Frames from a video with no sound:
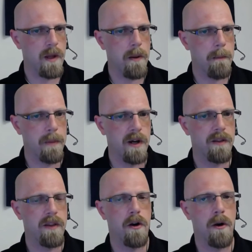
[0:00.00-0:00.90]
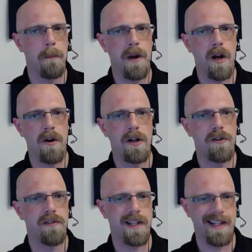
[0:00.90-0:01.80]
but there are
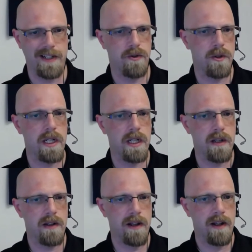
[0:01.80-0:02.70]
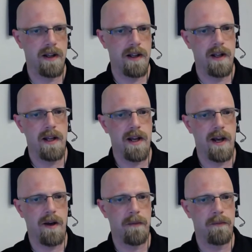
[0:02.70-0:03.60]
barriers to entry
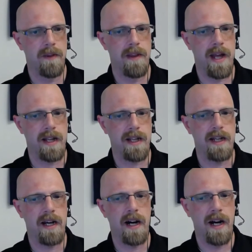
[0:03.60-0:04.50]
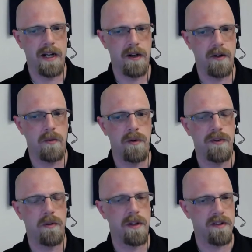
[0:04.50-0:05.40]
that get higher with
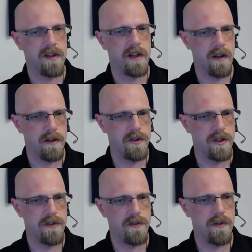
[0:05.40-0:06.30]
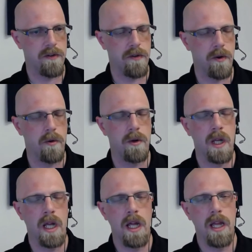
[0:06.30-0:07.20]
some of these technologies. So
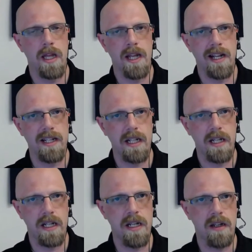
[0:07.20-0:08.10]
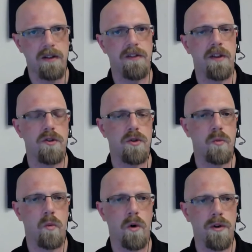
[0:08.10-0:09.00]
the idea is that you
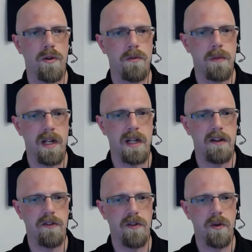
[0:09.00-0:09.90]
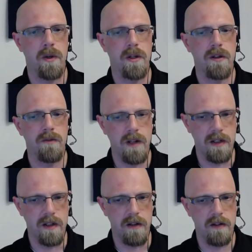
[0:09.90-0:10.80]
want to make it so
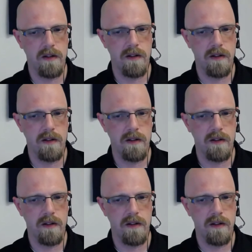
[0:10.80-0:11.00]
inconvenient